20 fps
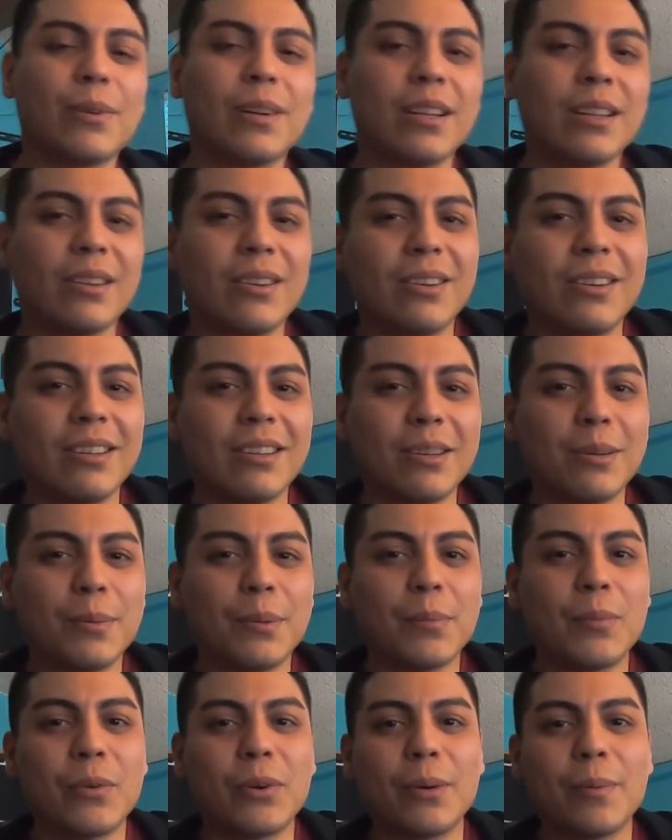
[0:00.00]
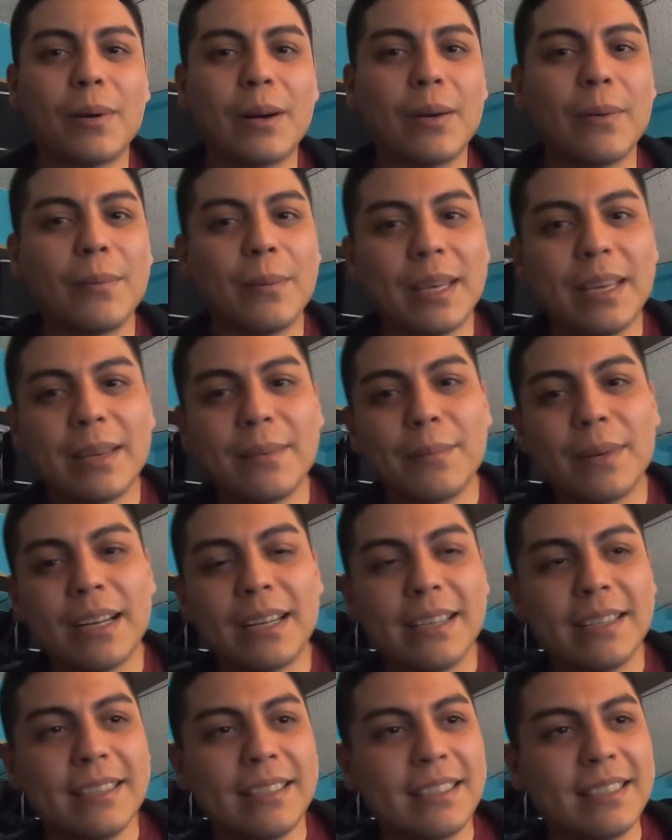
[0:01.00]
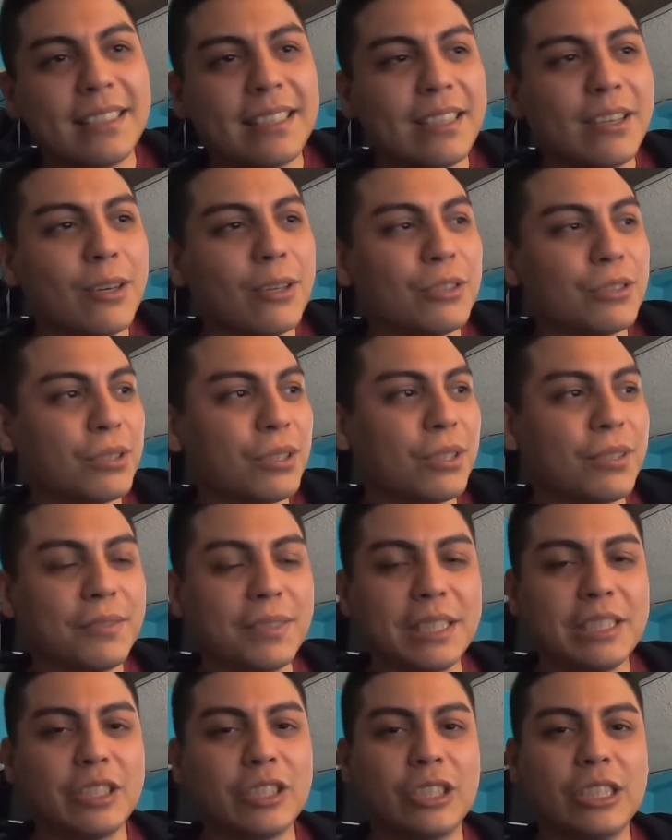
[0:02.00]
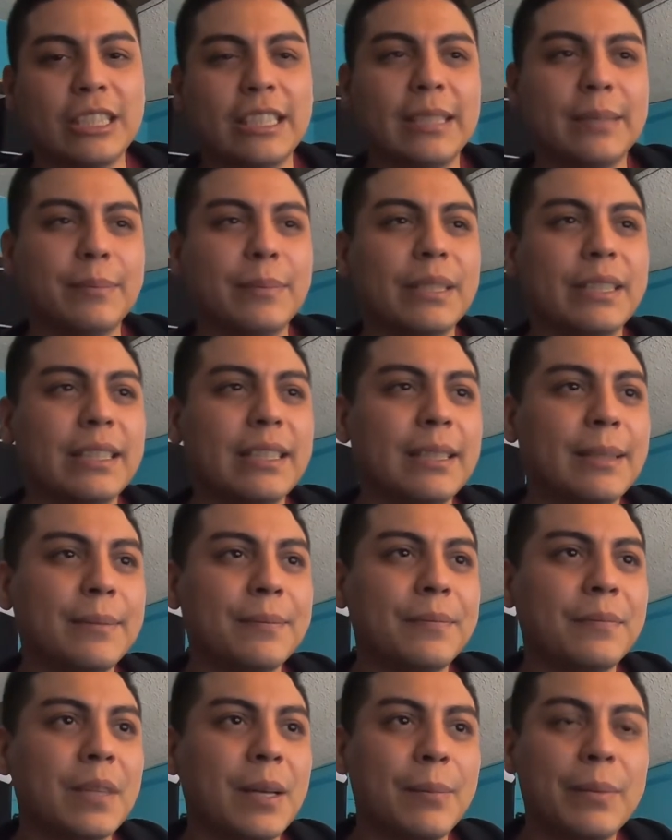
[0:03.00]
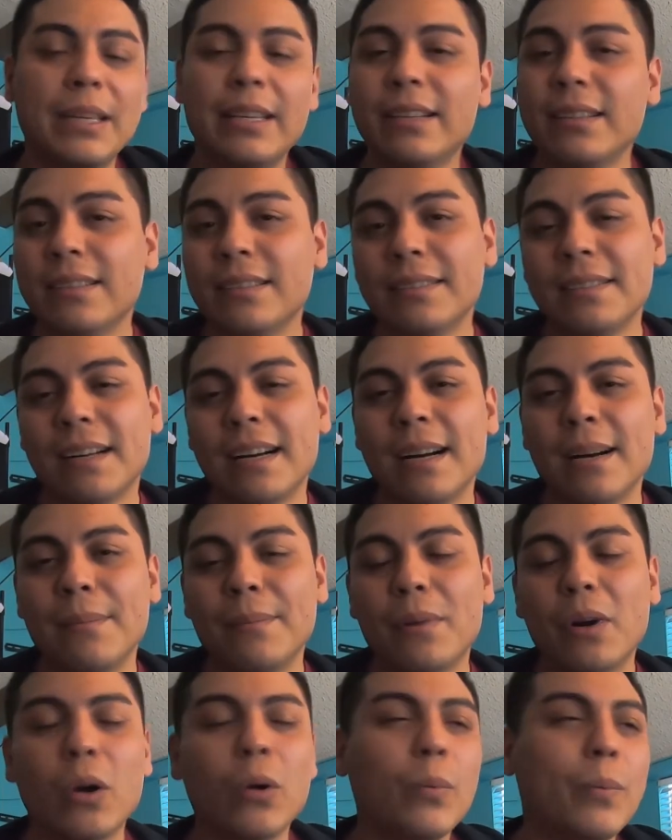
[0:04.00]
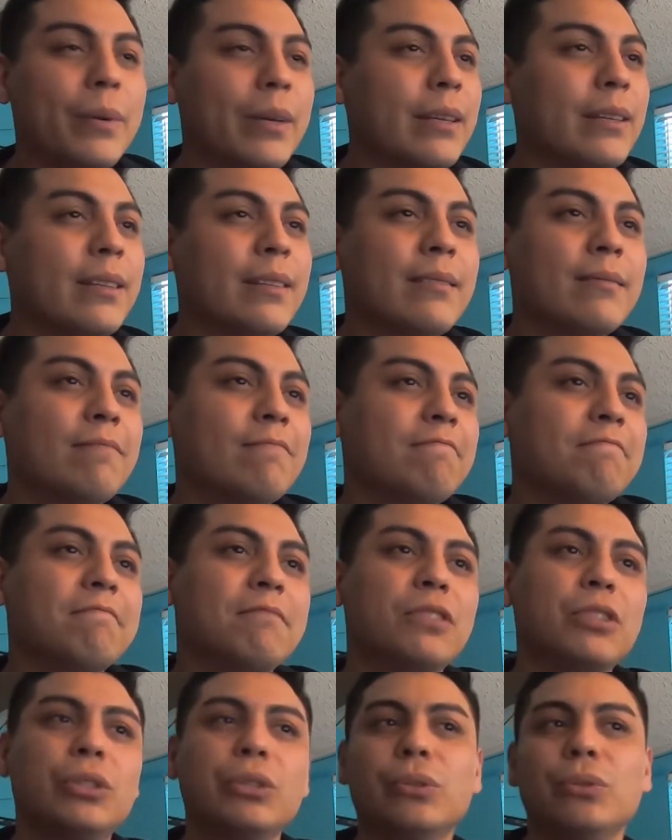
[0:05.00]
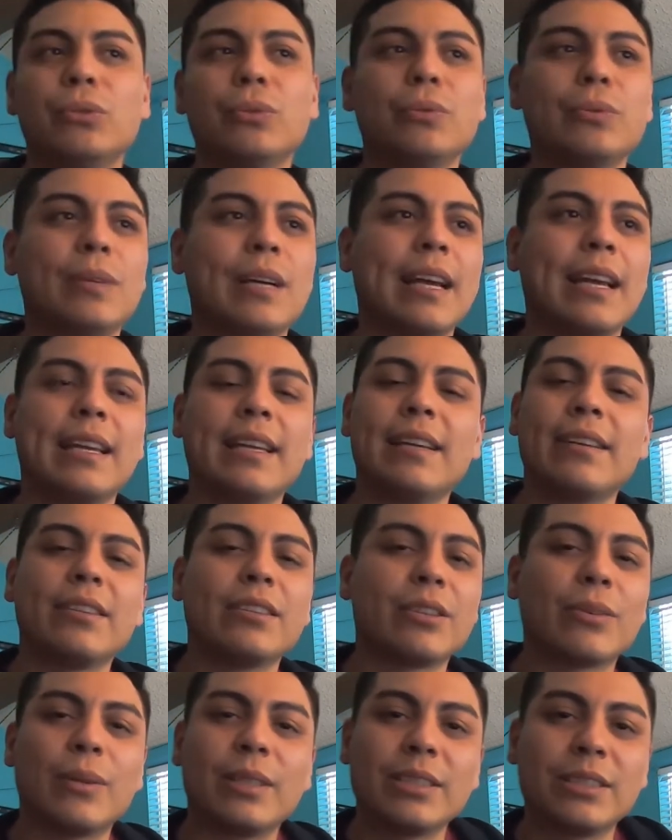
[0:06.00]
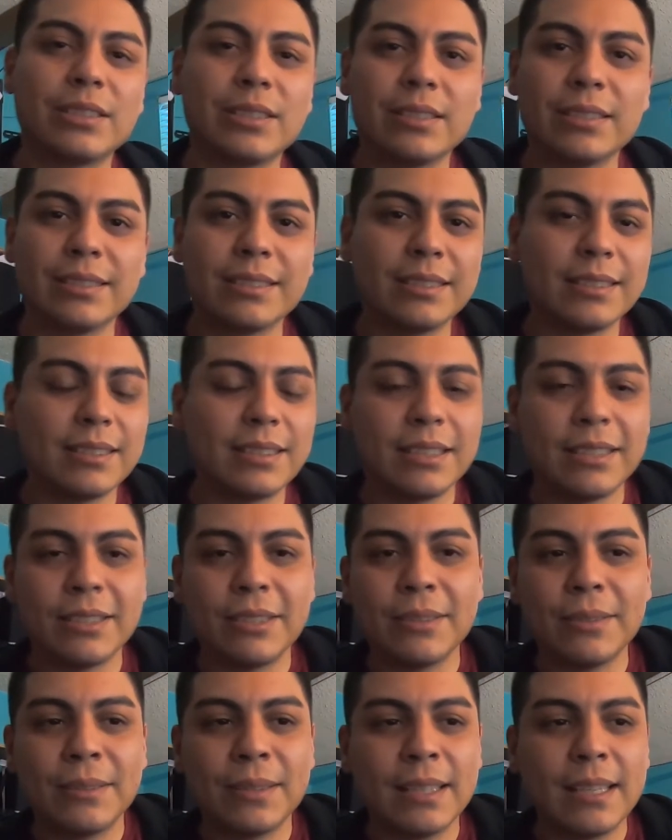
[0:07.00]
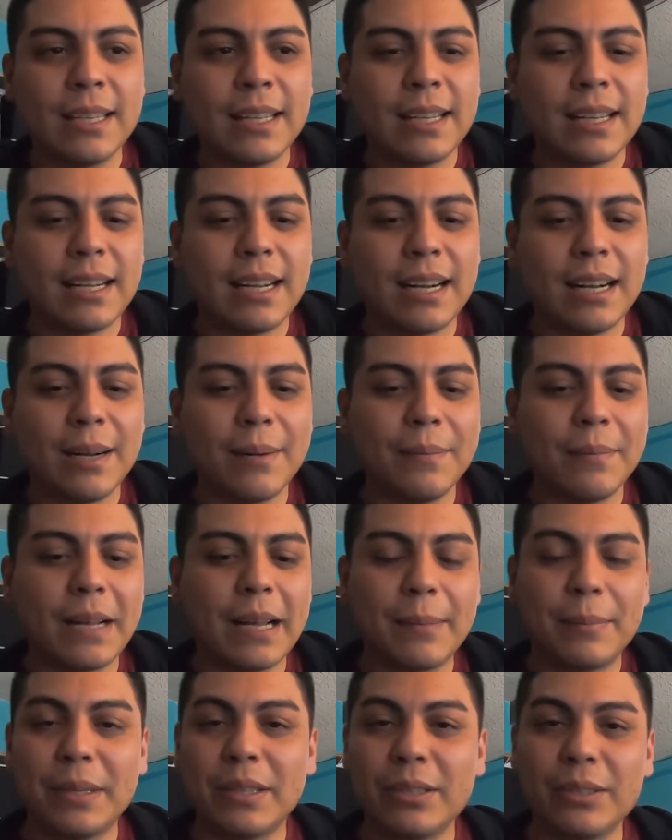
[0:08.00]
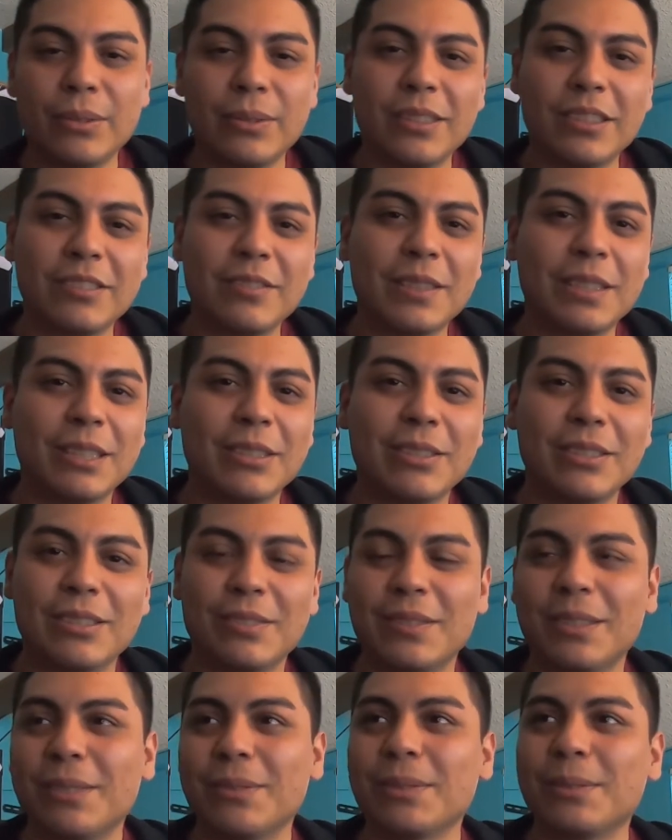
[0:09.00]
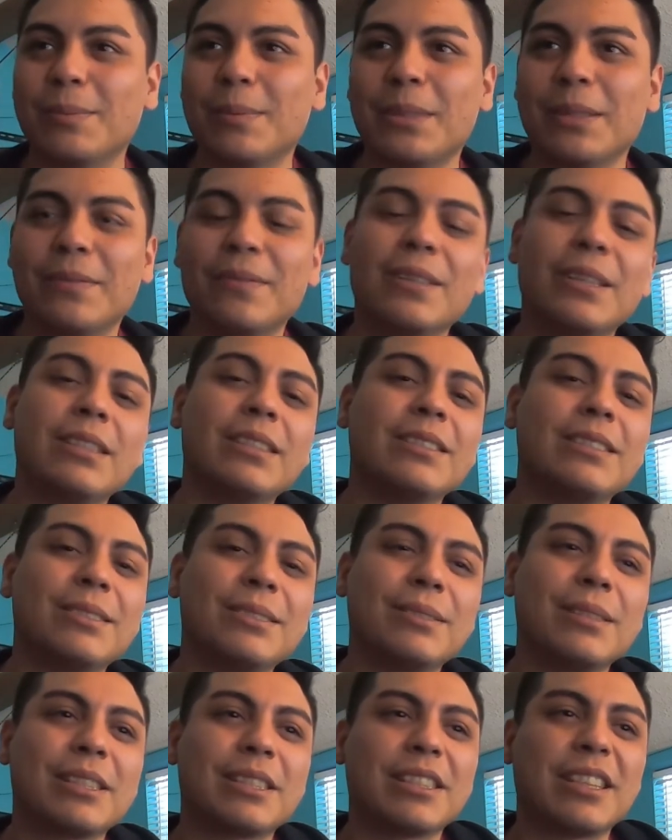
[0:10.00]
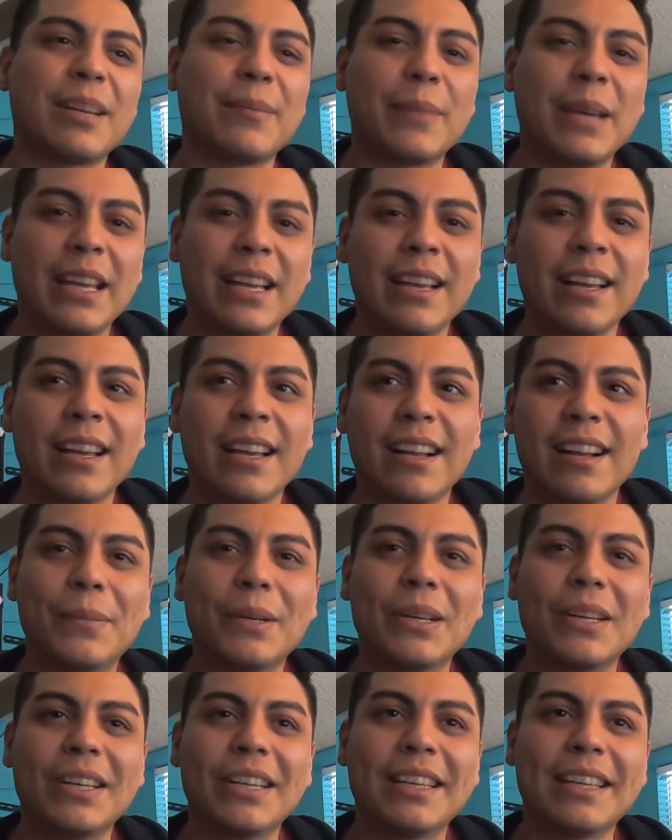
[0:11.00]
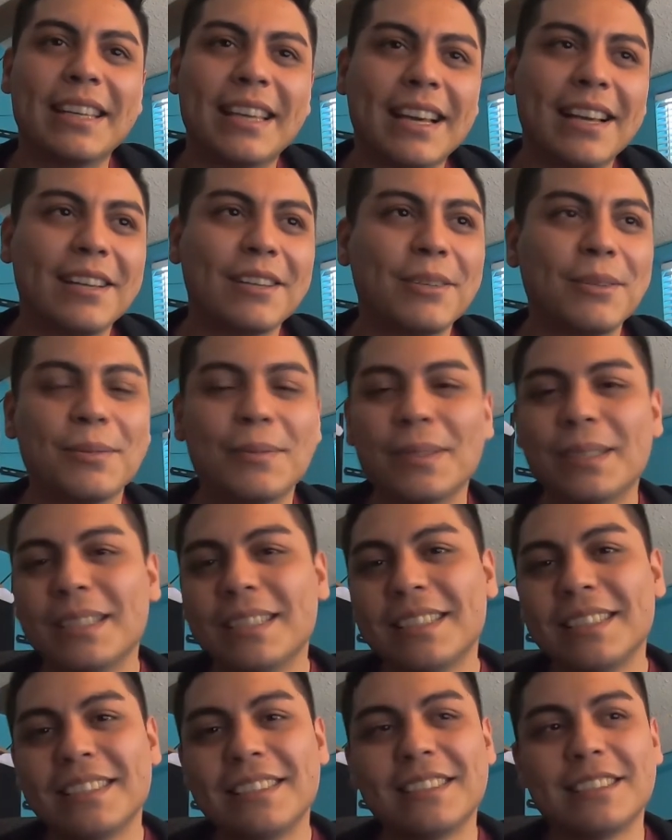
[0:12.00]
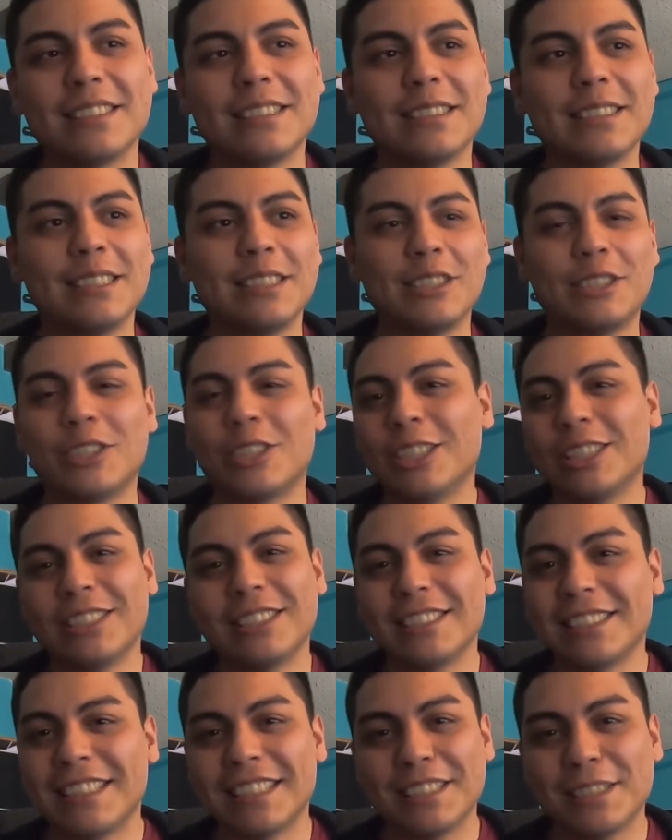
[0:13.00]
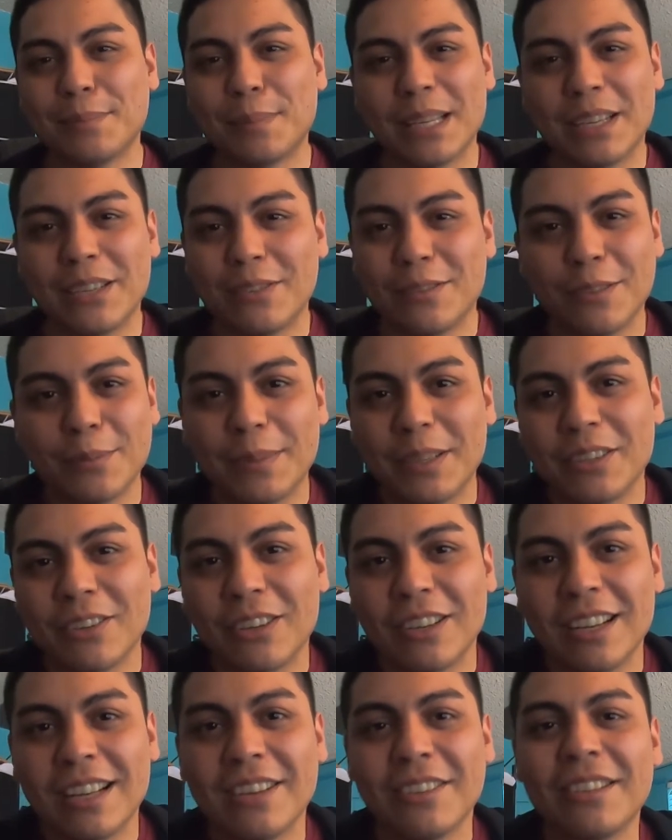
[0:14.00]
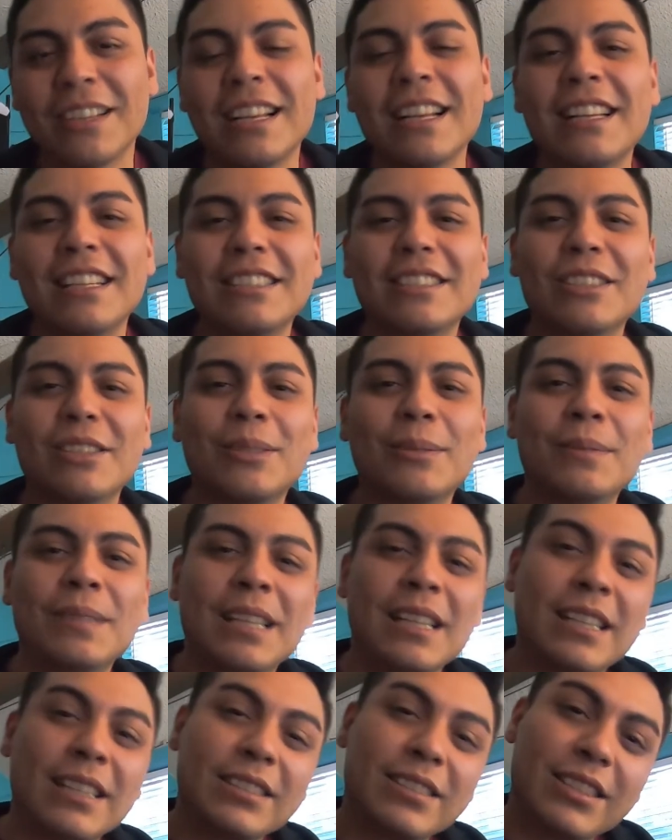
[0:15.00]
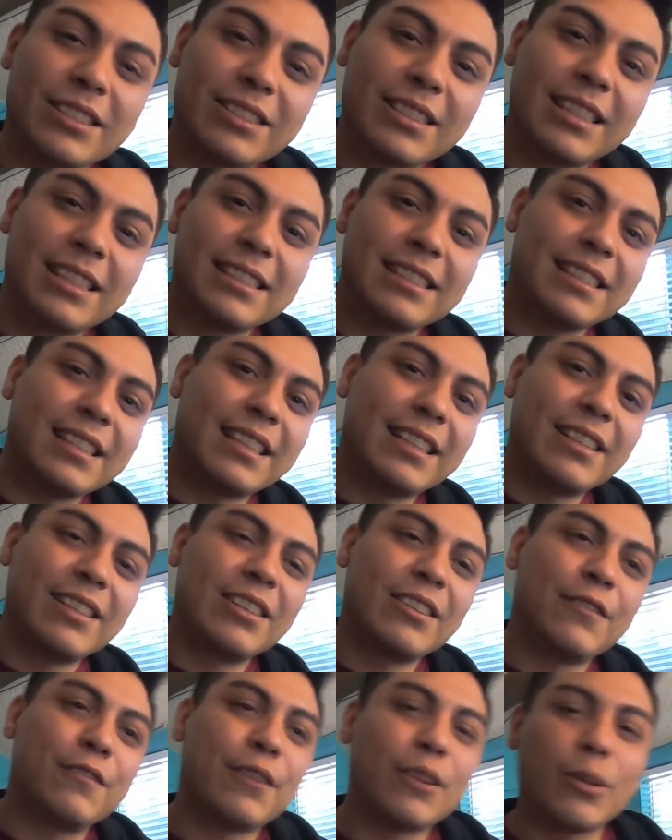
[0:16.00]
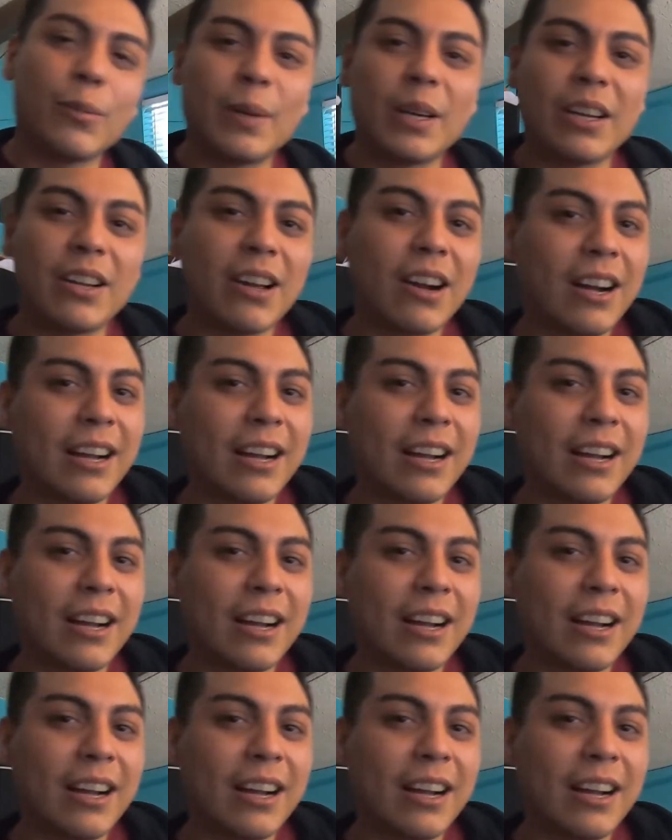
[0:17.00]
want to learn a little bit more about me and my, you know, gloving journey. But I'm here. I'm open to any other questions, you know. I'm happy to do this video. This video was pretty fun to actually make. But yeah, hopefully this journey just gets better from here on out. So talk to you guys later. Follow me on